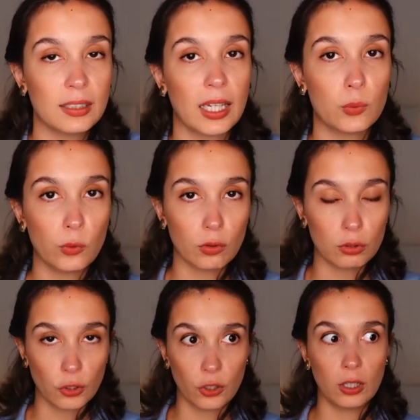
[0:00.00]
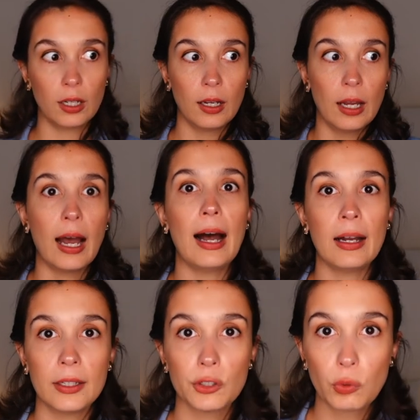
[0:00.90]
that will look
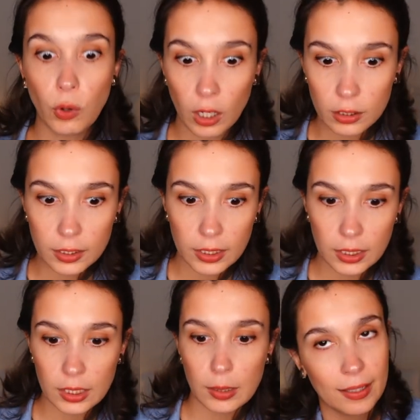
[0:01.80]
higher quality,